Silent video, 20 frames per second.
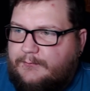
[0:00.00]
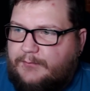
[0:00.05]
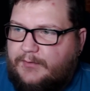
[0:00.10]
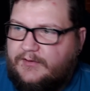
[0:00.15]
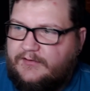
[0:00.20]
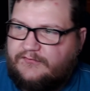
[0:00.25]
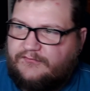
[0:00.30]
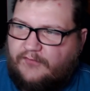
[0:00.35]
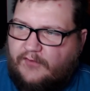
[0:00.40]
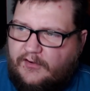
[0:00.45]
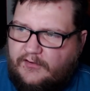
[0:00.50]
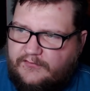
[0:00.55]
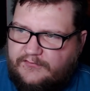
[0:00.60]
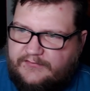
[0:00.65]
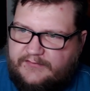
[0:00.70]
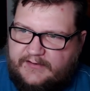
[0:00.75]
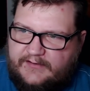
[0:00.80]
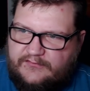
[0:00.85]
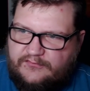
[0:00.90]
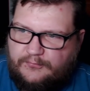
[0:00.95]
But as far
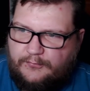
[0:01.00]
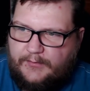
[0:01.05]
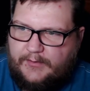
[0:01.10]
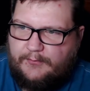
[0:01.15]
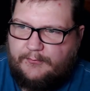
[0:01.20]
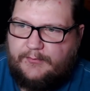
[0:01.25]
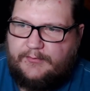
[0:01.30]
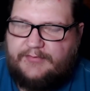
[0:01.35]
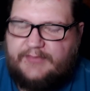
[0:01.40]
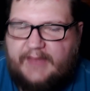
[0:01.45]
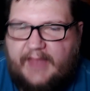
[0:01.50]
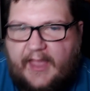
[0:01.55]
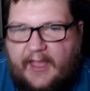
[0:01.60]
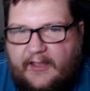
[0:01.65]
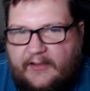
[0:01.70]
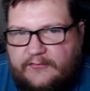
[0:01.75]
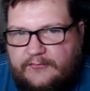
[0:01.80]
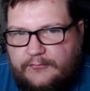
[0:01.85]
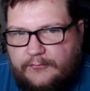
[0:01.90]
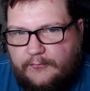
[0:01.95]
as things went with the
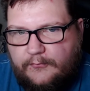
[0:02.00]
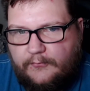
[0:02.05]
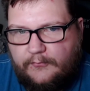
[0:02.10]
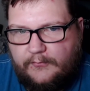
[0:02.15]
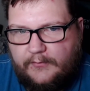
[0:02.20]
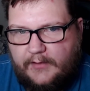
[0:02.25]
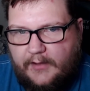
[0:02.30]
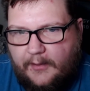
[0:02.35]
actual